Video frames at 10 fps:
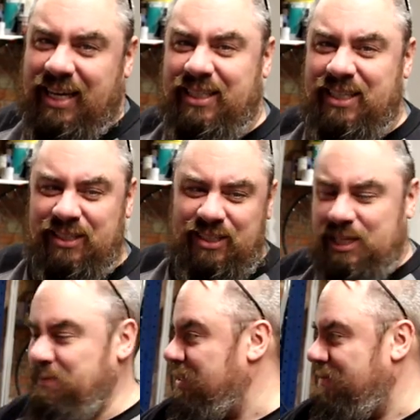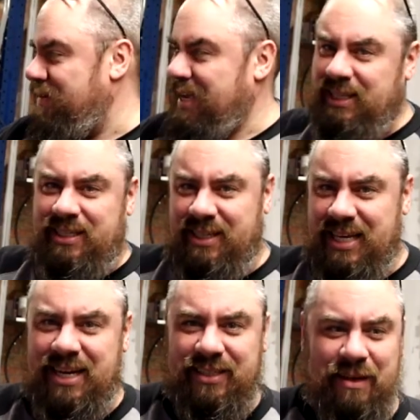It doesn't seem to affect
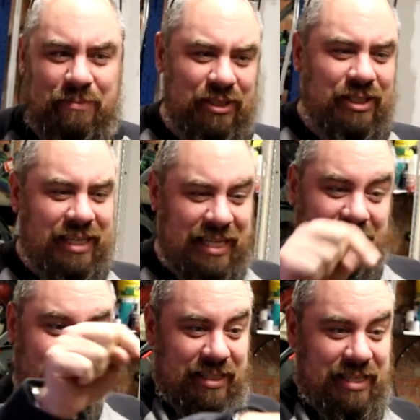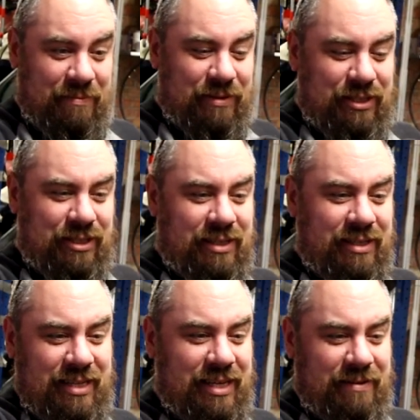the air temperature in here because the temperature,
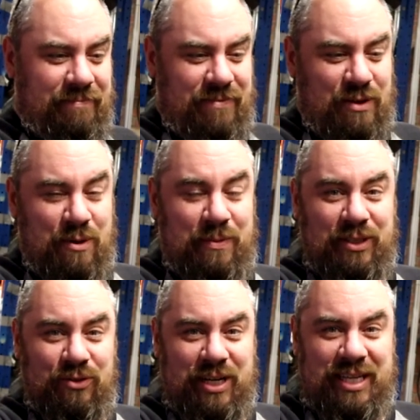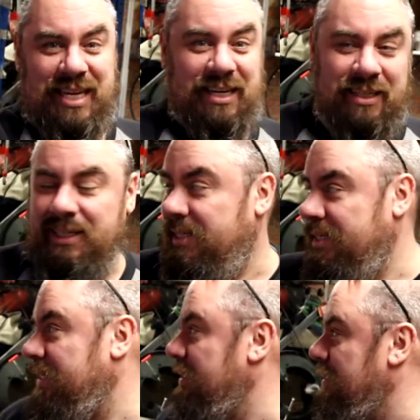the thermometer's right there.
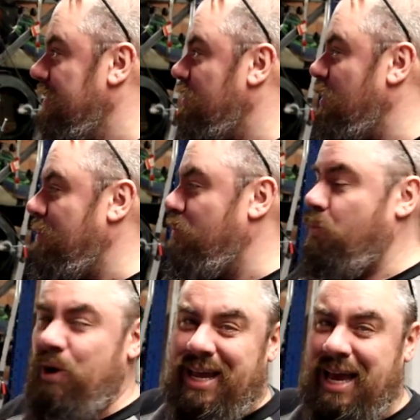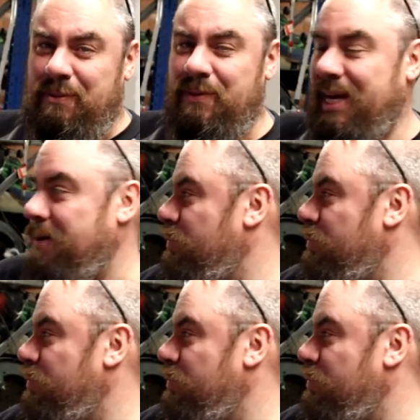So I'm pretty happy with that.